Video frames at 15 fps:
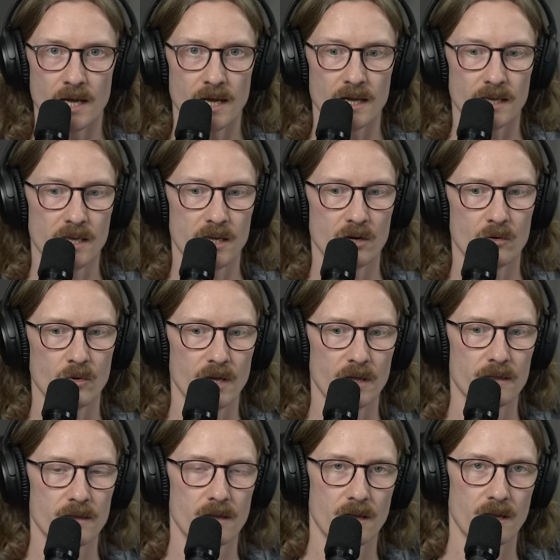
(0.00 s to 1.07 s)
here with
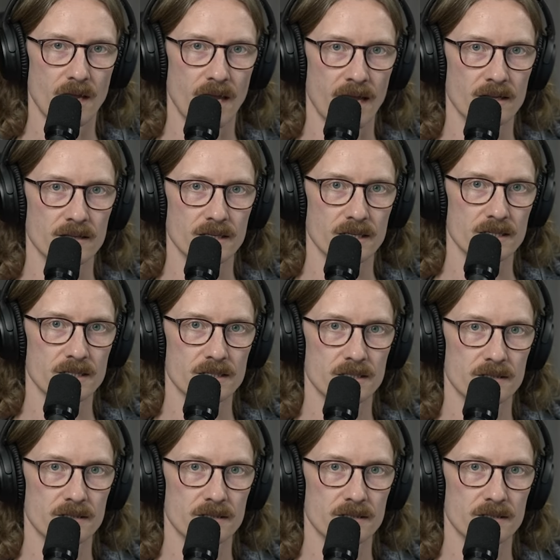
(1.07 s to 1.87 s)
Alex.